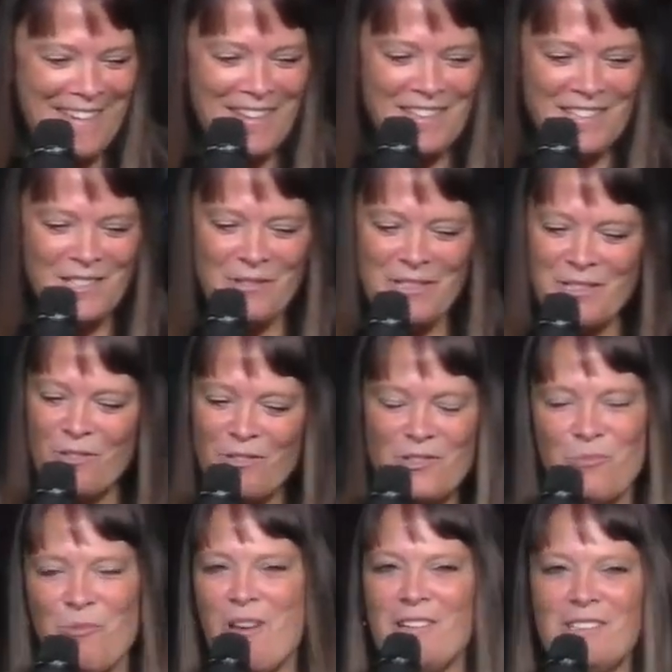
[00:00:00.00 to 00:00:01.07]
So it's
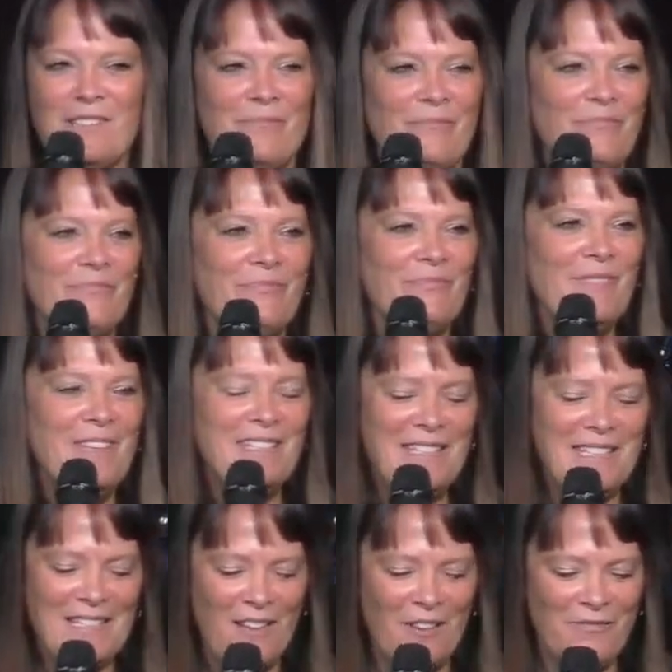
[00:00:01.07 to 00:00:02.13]
God's word. It's
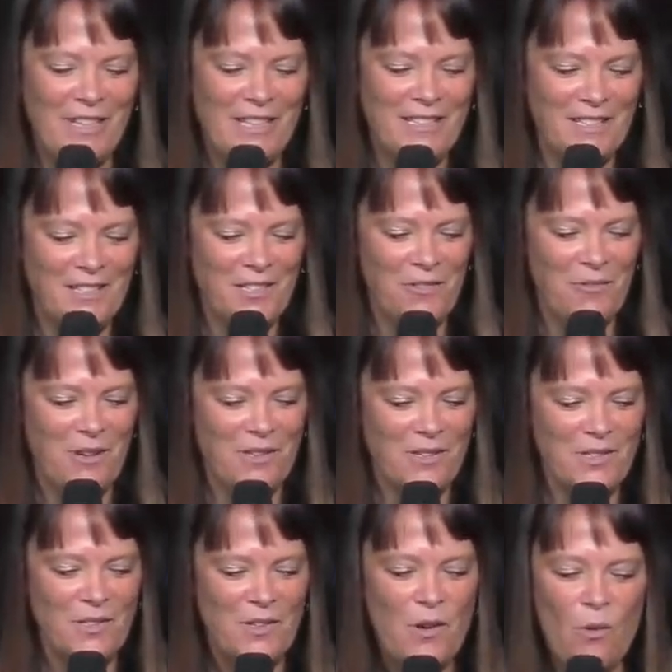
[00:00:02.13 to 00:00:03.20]
his love letter to
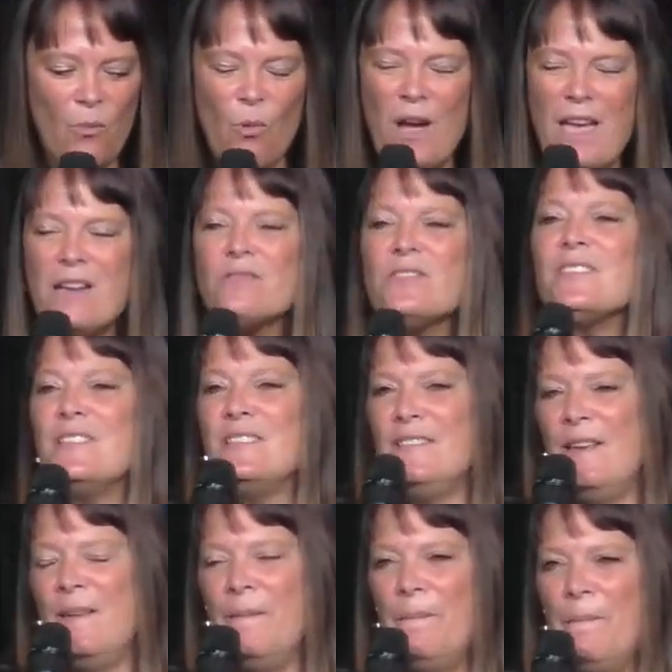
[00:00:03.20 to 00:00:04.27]
us. What else is it?